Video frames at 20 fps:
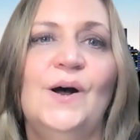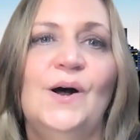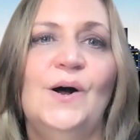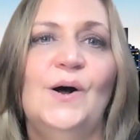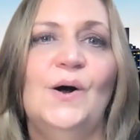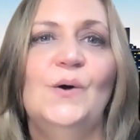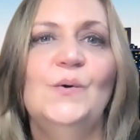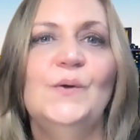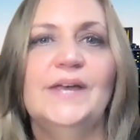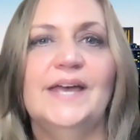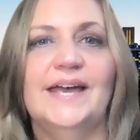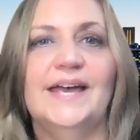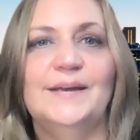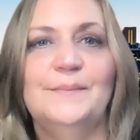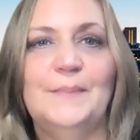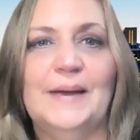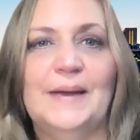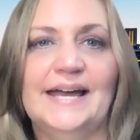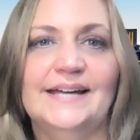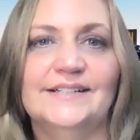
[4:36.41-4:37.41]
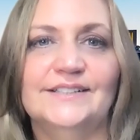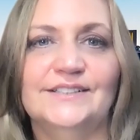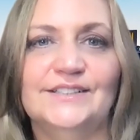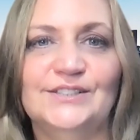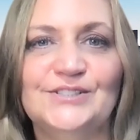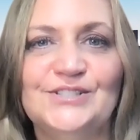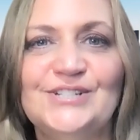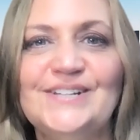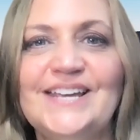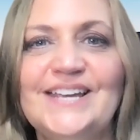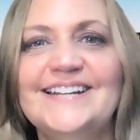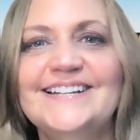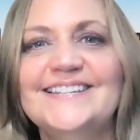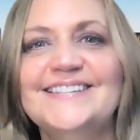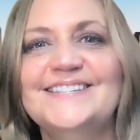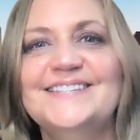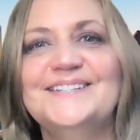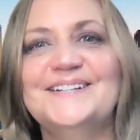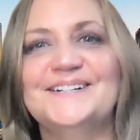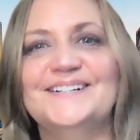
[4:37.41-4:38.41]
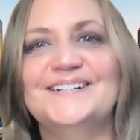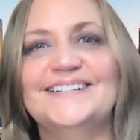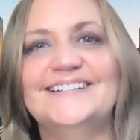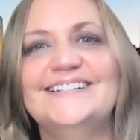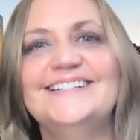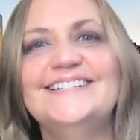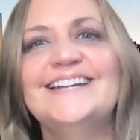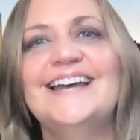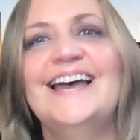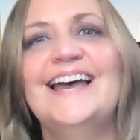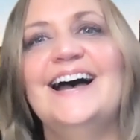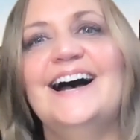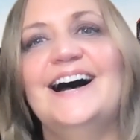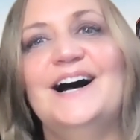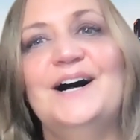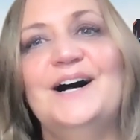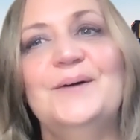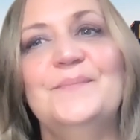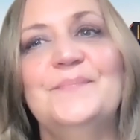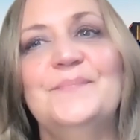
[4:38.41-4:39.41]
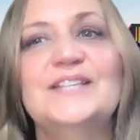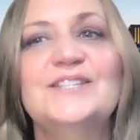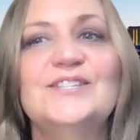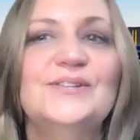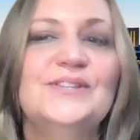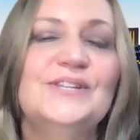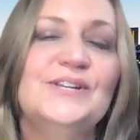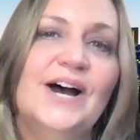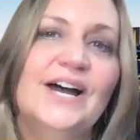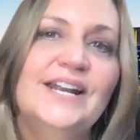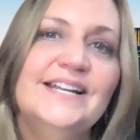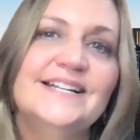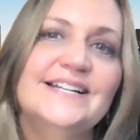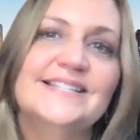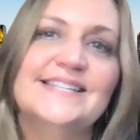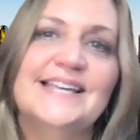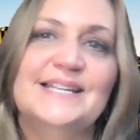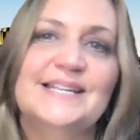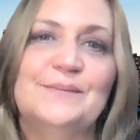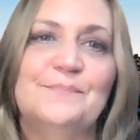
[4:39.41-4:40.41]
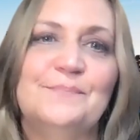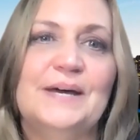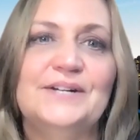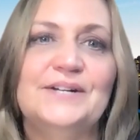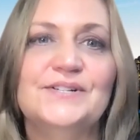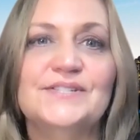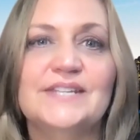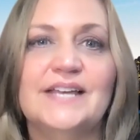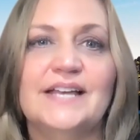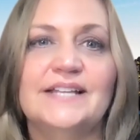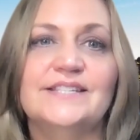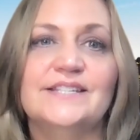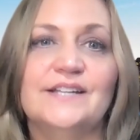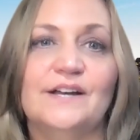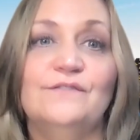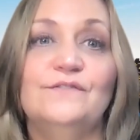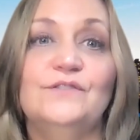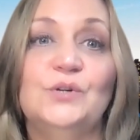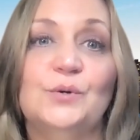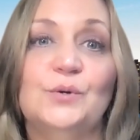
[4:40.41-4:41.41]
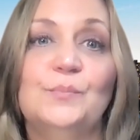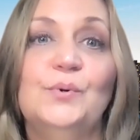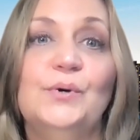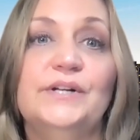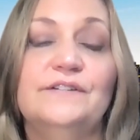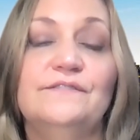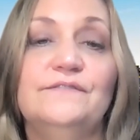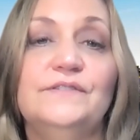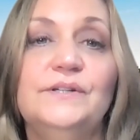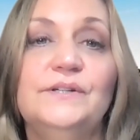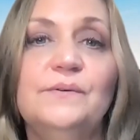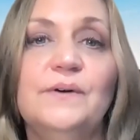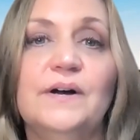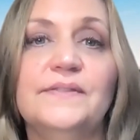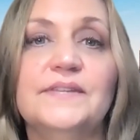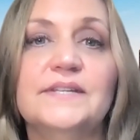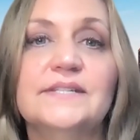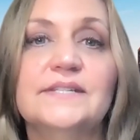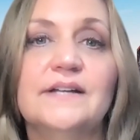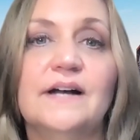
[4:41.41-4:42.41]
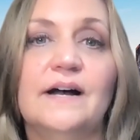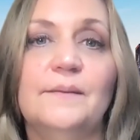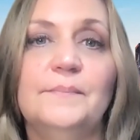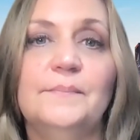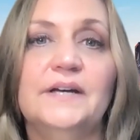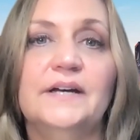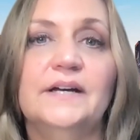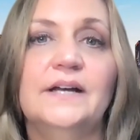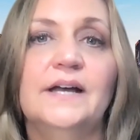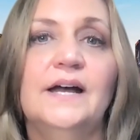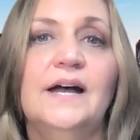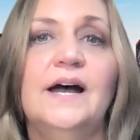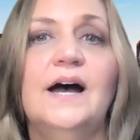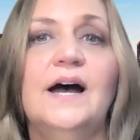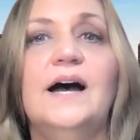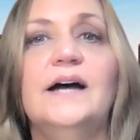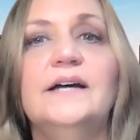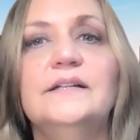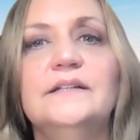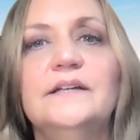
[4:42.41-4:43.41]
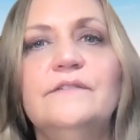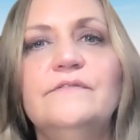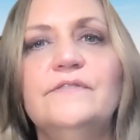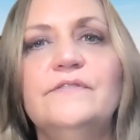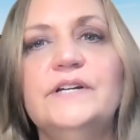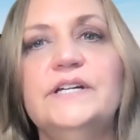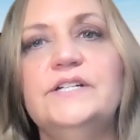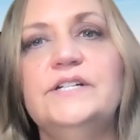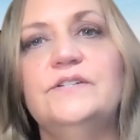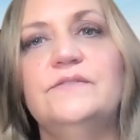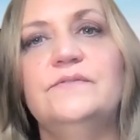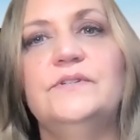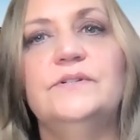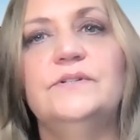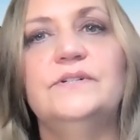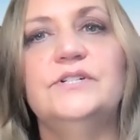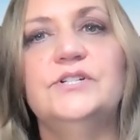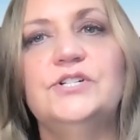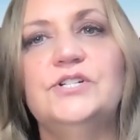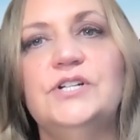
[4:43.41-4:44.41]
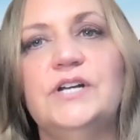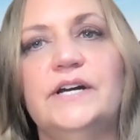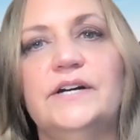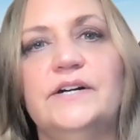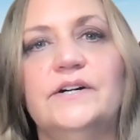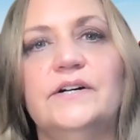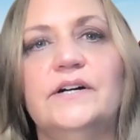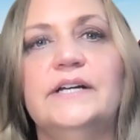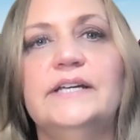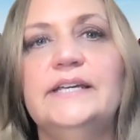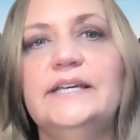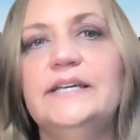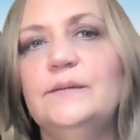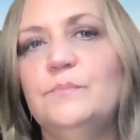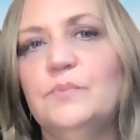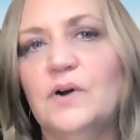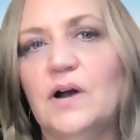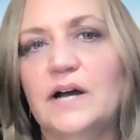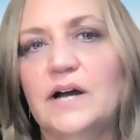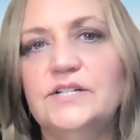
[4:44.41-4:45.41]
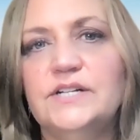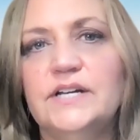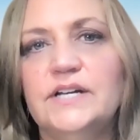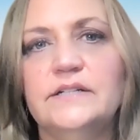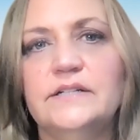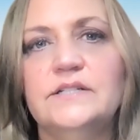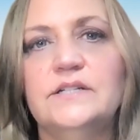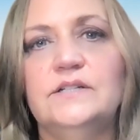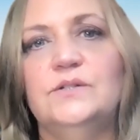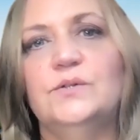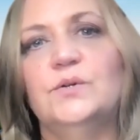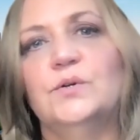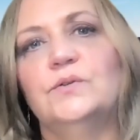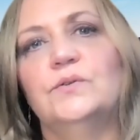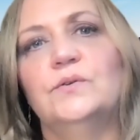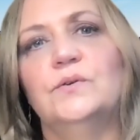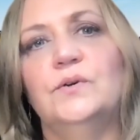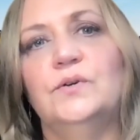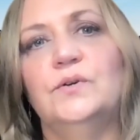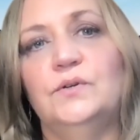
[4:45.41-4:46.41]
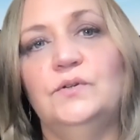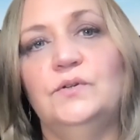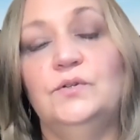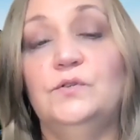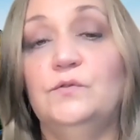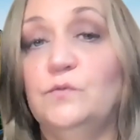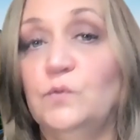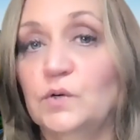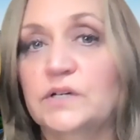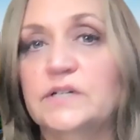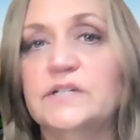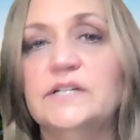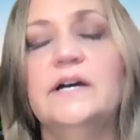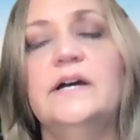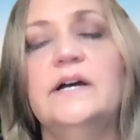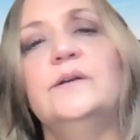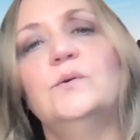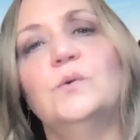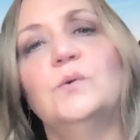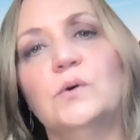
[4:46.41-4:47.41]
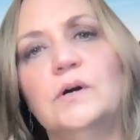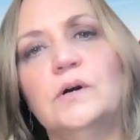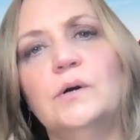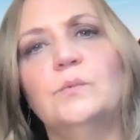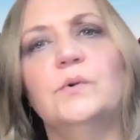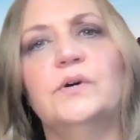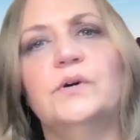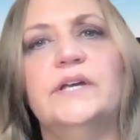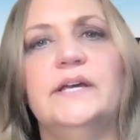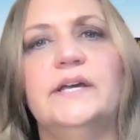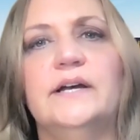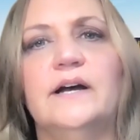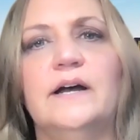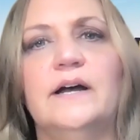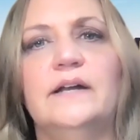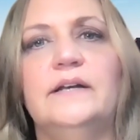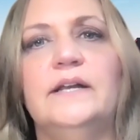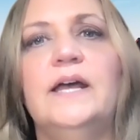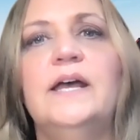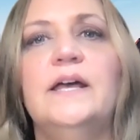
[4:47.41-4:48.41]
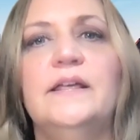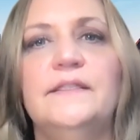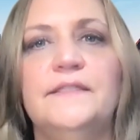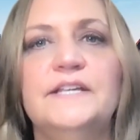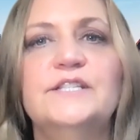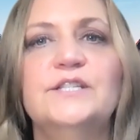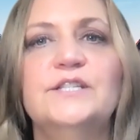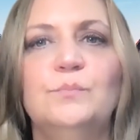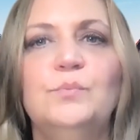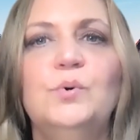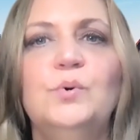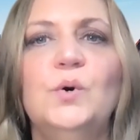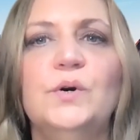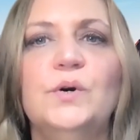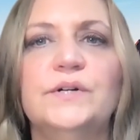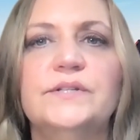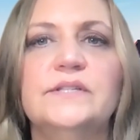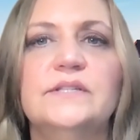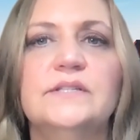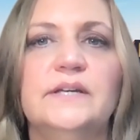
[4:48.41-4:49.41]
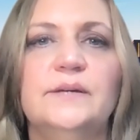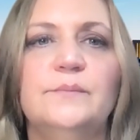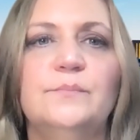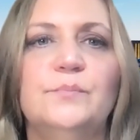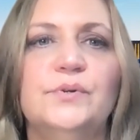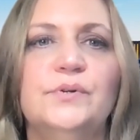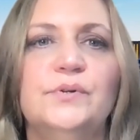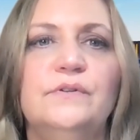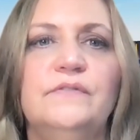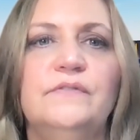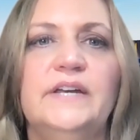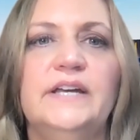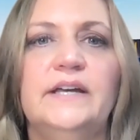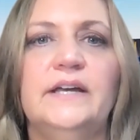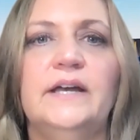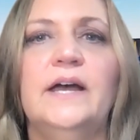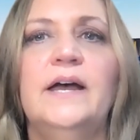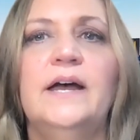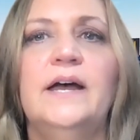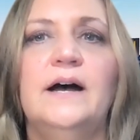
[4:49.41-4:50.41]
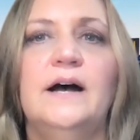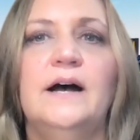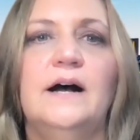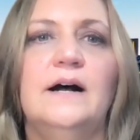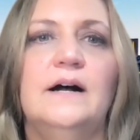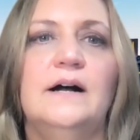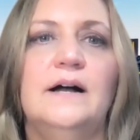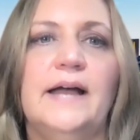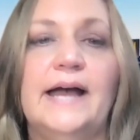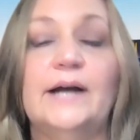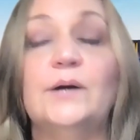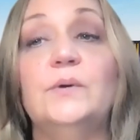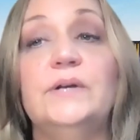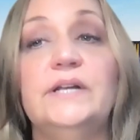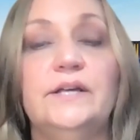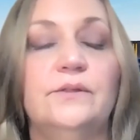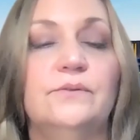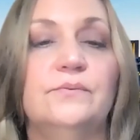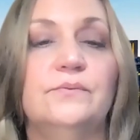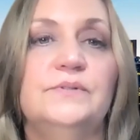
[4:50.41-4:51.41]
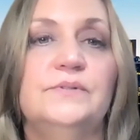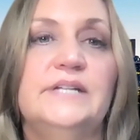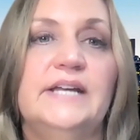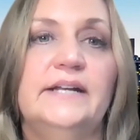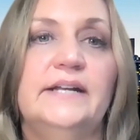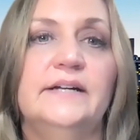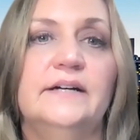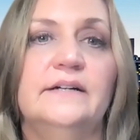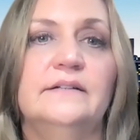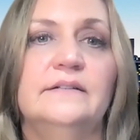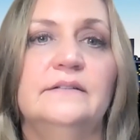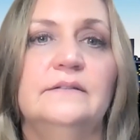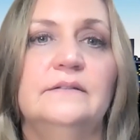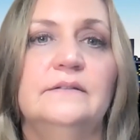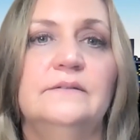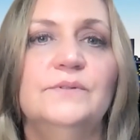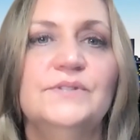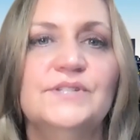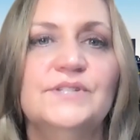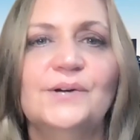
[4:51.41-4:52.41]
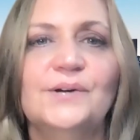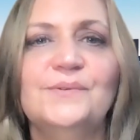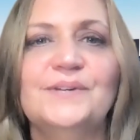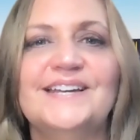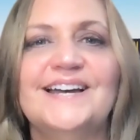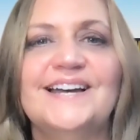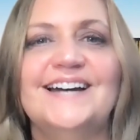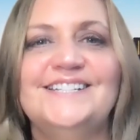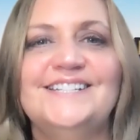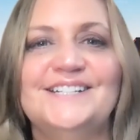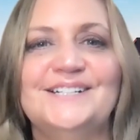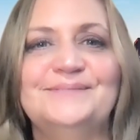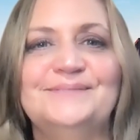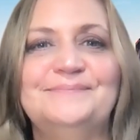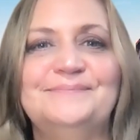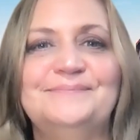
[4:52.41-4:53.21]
Okay, panel, to get us started, and so the audience has a better sense of your point of view on this topic, I'd love for each of you to share a key project you've worked on or are working on that supports improving equity through data. We'll start with Katya.